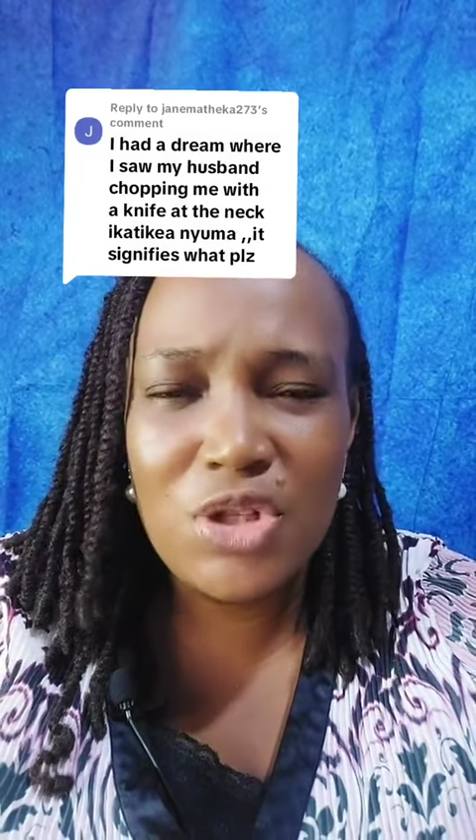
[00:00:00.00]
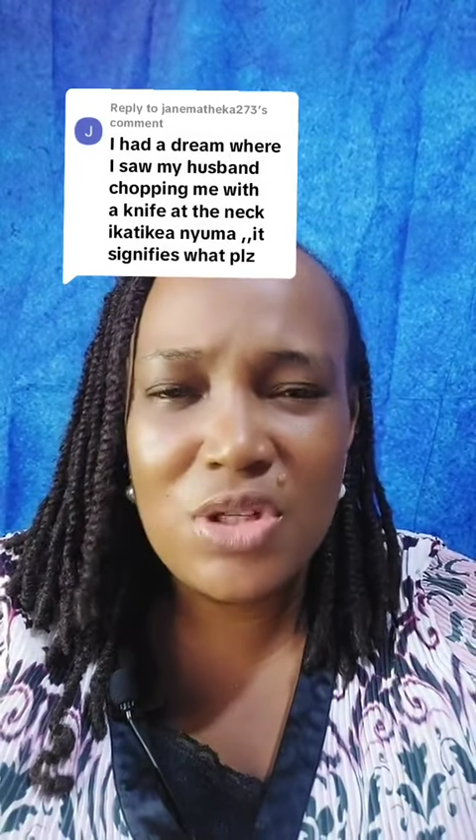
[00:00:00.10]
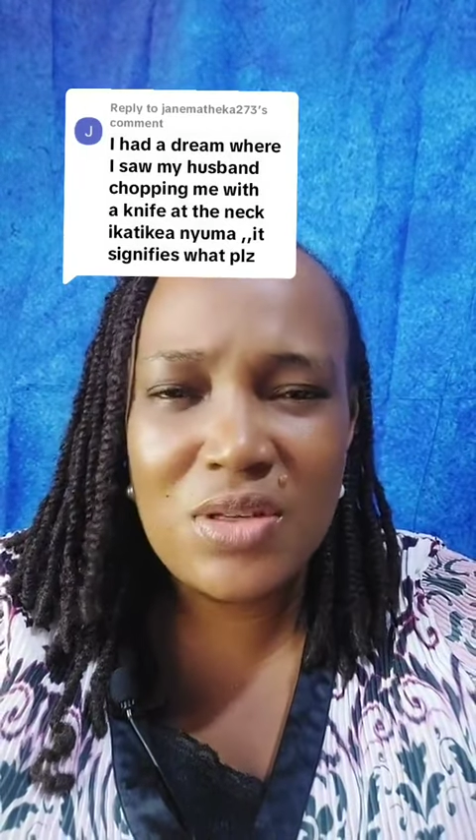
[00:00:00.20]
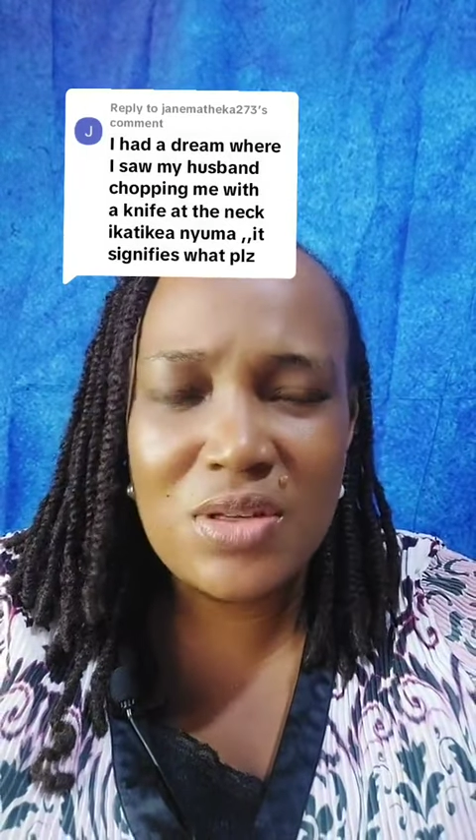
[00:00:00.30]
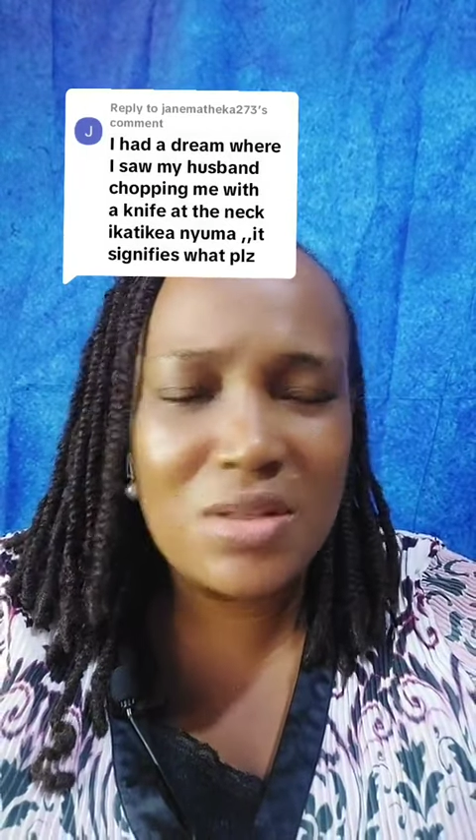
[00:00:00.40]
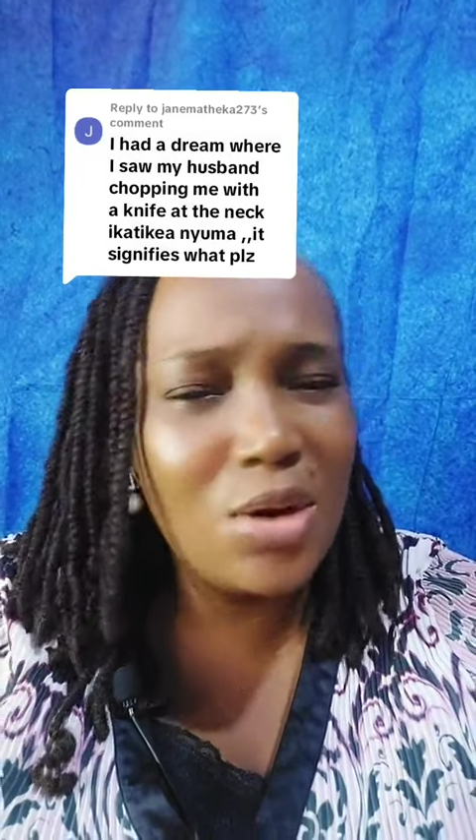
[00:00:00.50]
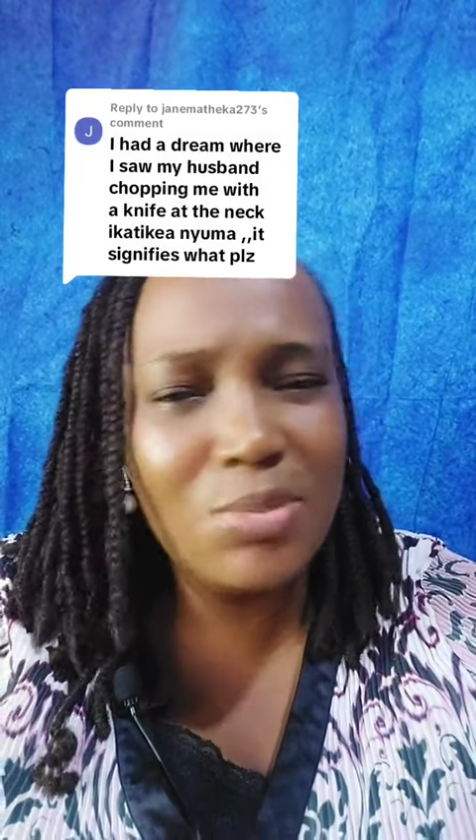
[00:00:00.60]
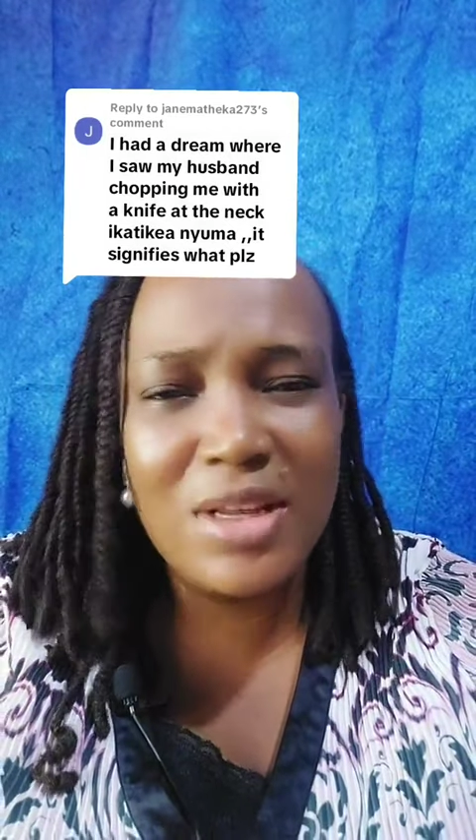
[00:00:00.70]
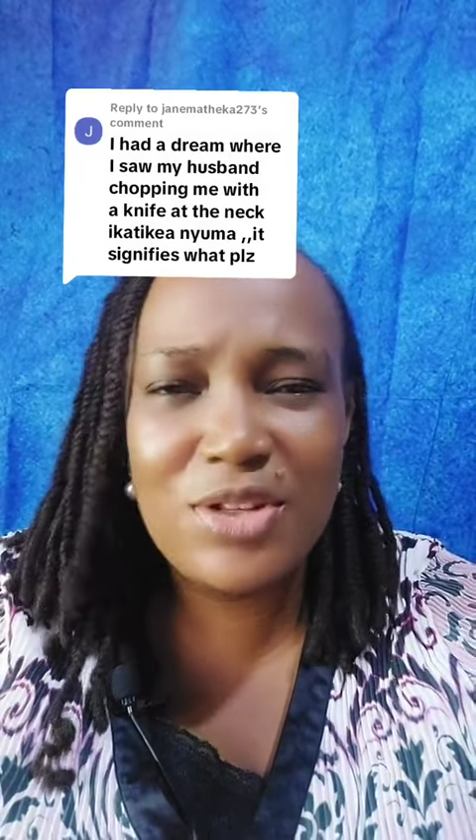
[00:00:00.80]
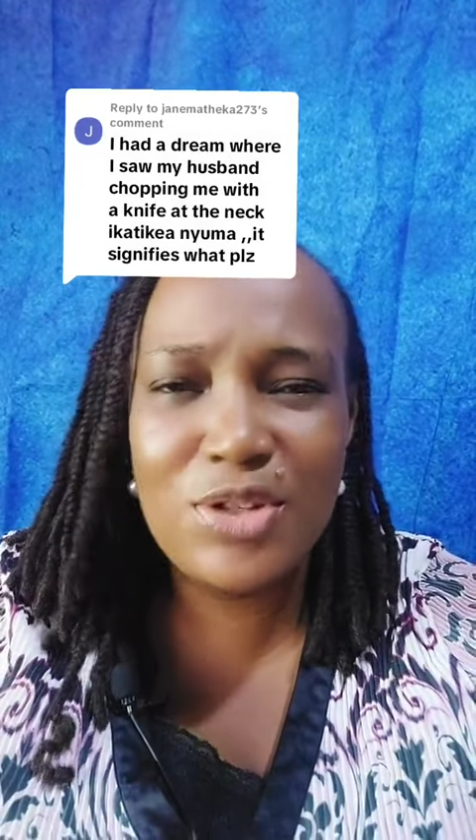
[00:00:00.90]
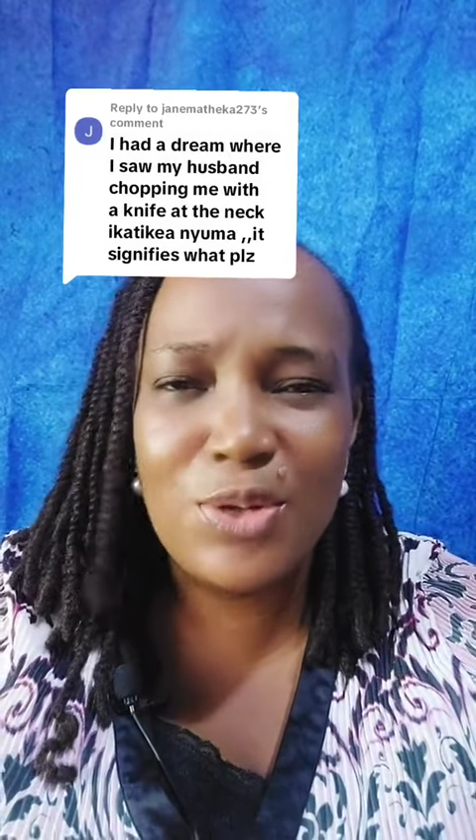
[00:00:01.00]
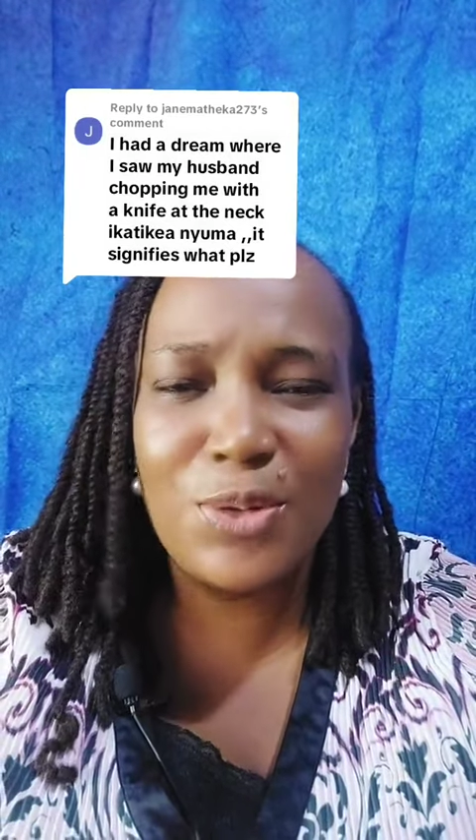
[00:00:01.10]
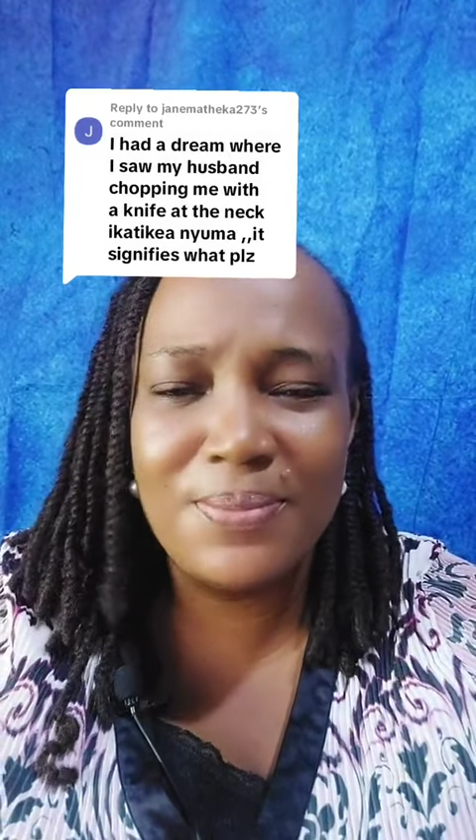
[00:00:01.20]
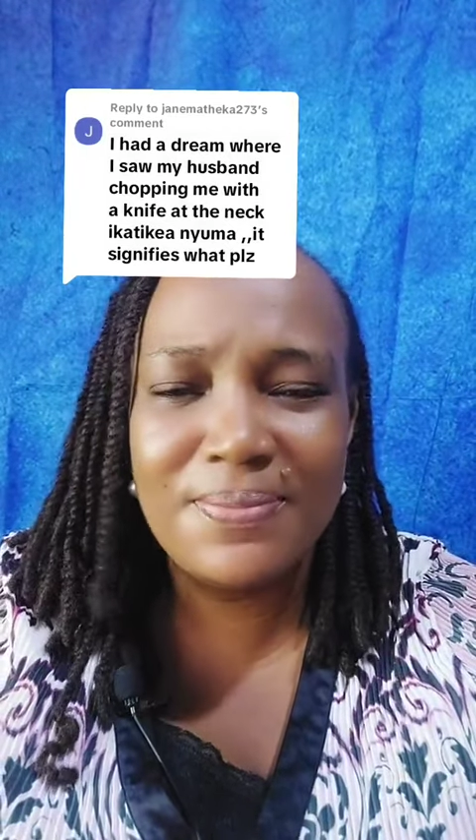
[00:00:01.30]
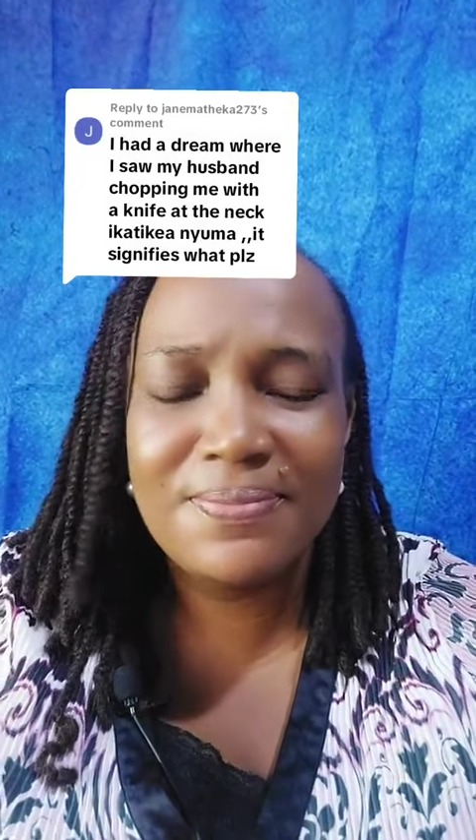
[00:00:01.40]
Jesus. God bless
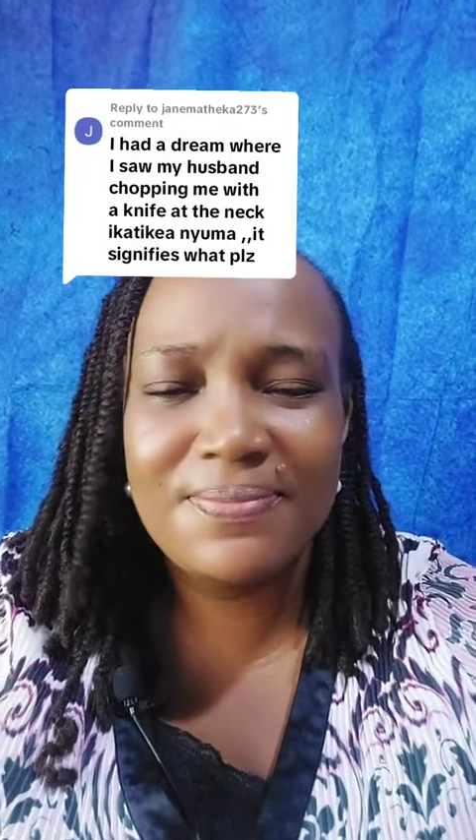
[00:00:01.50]
you.